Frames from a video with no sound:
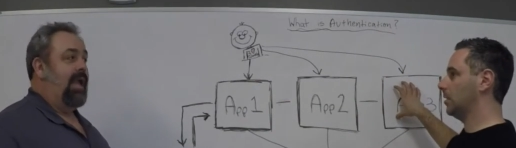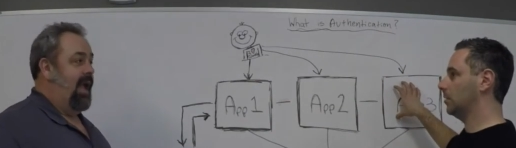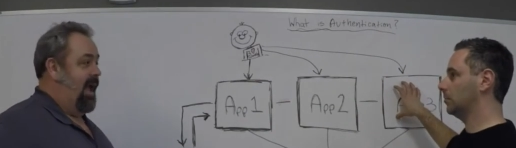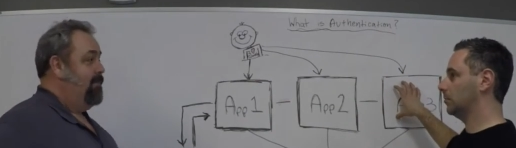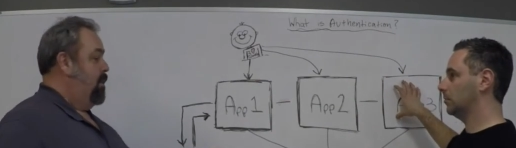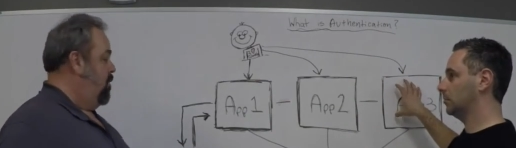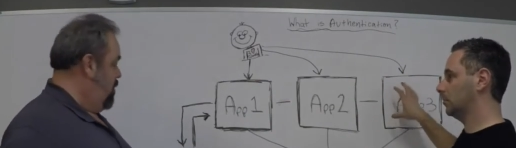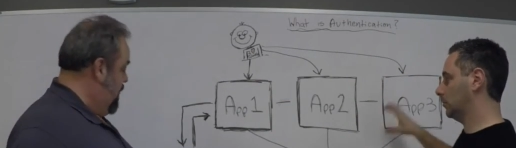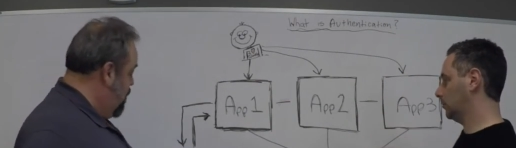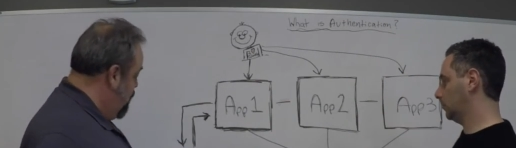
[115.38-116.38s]
Speaker 1: here?
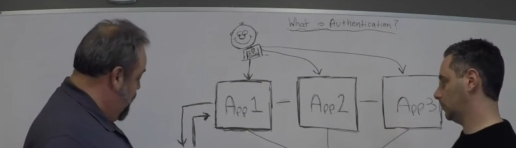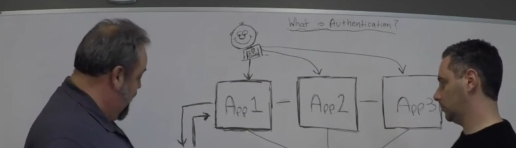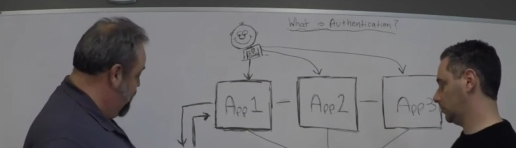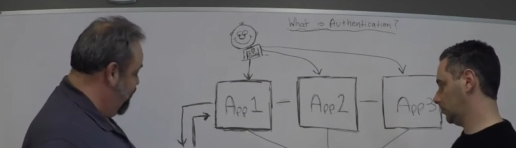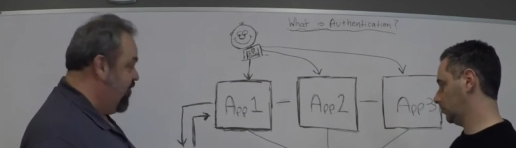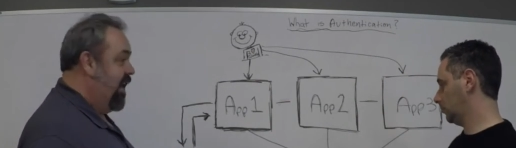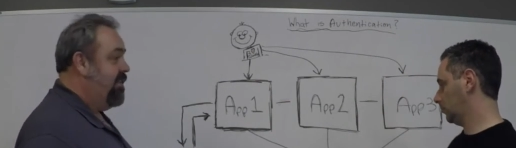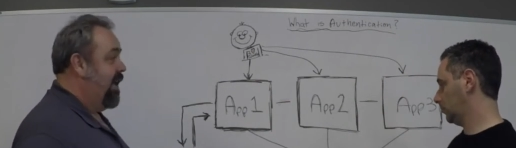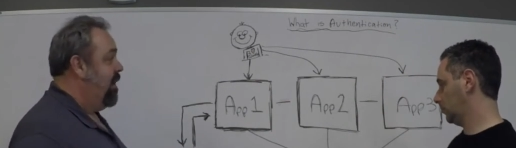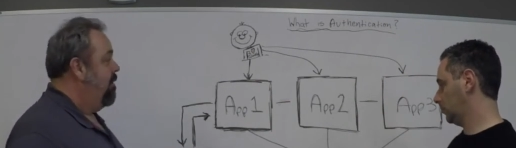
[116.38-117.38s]
Absolutely not. We can
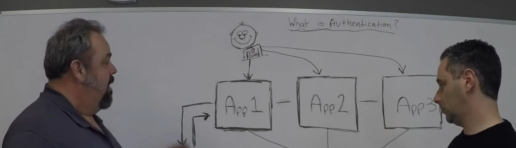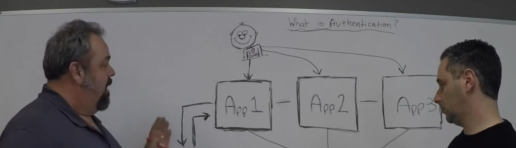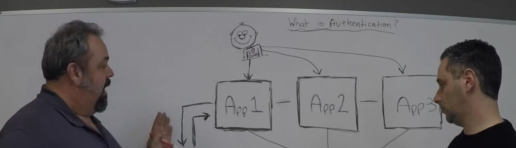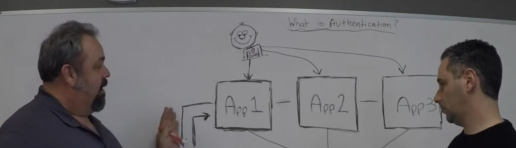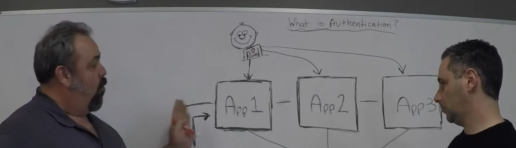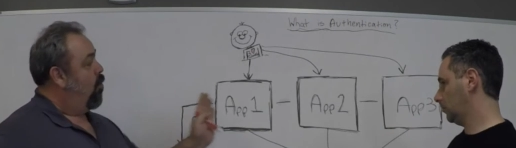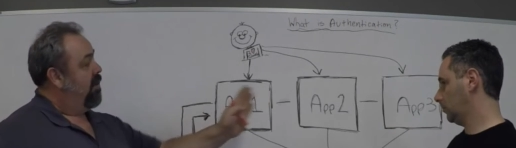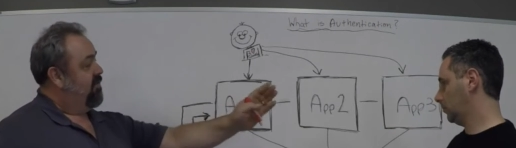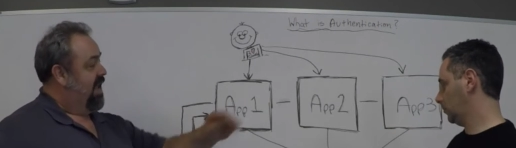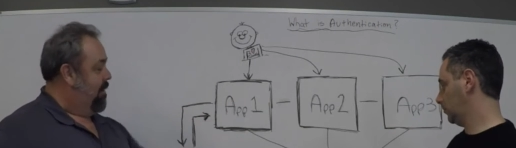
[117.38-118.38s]
share that, and
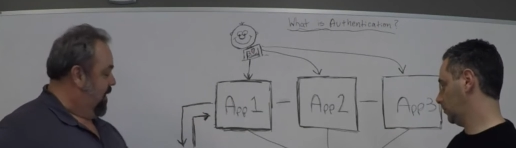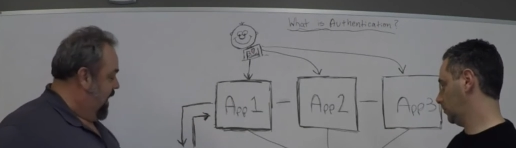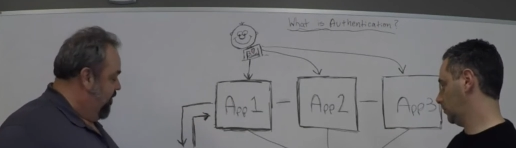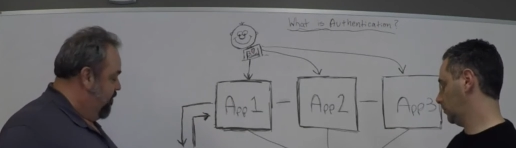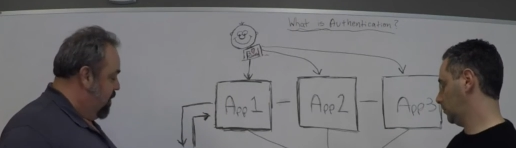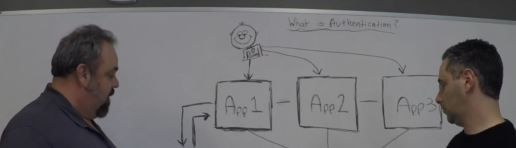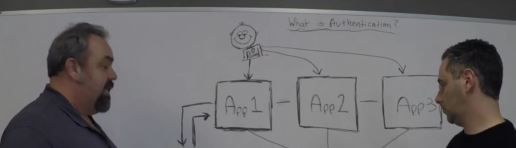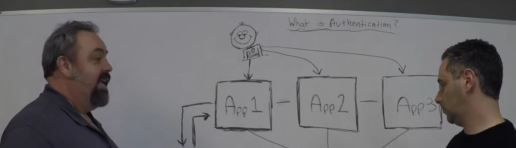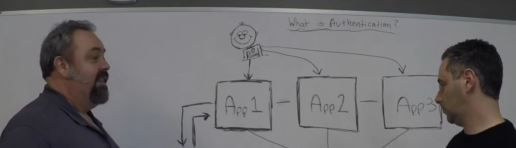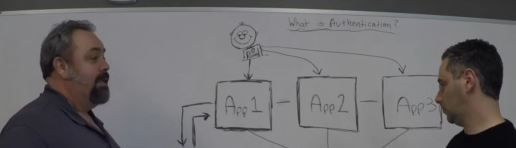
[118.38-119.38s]
all of the applications can
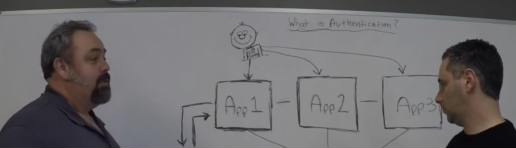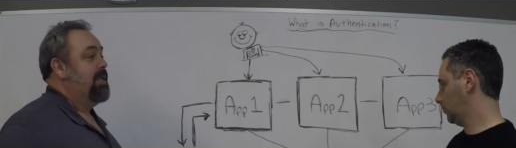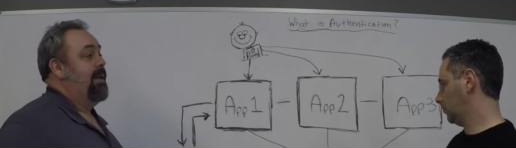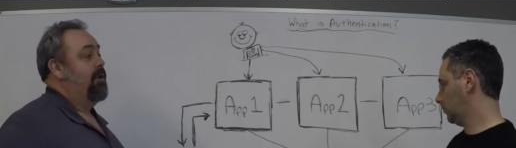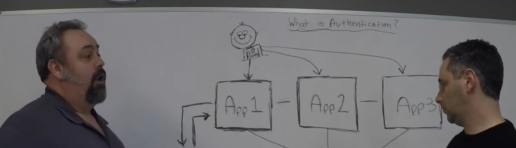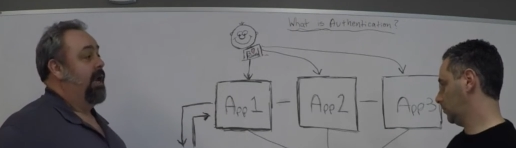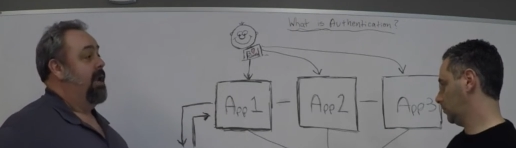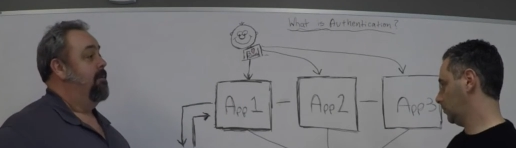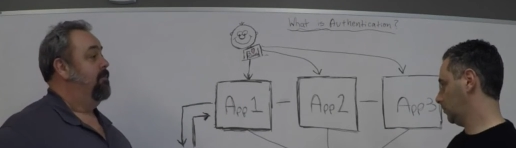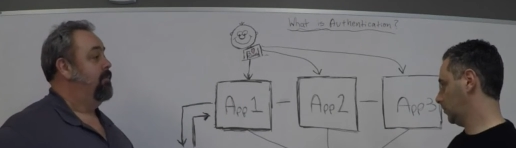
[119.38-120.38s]
take that same login.
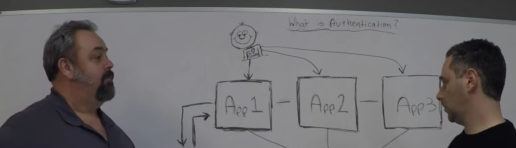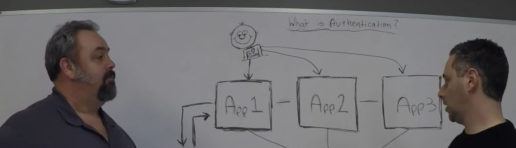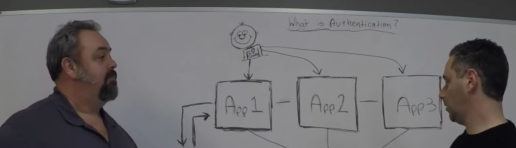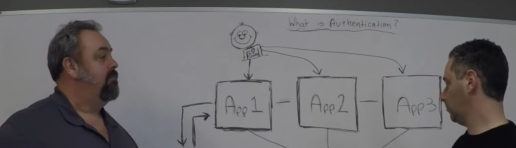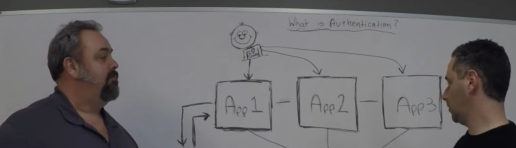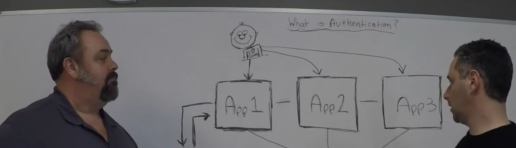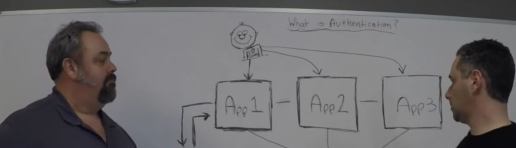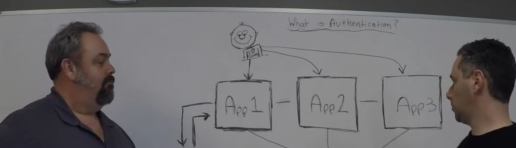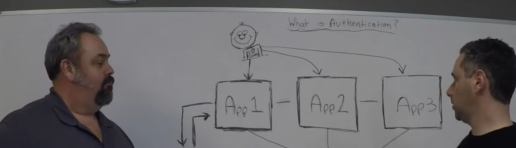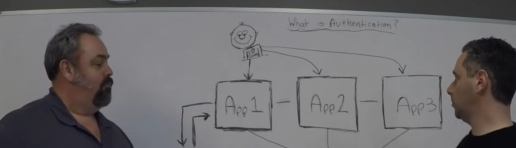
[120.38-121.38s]
Speaker 2: Okay,
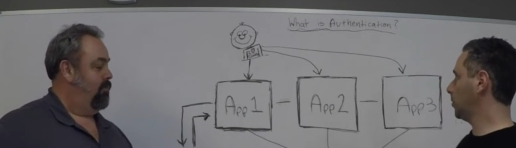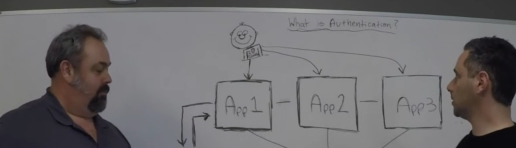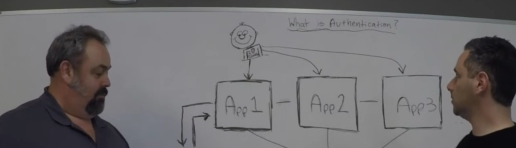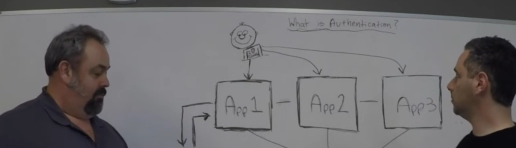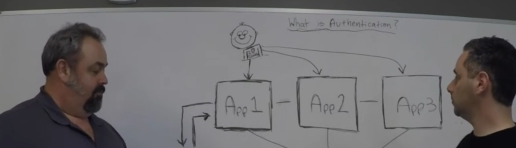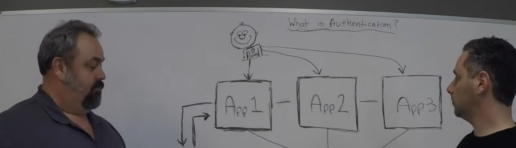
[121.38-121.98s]
that's pretty impressive.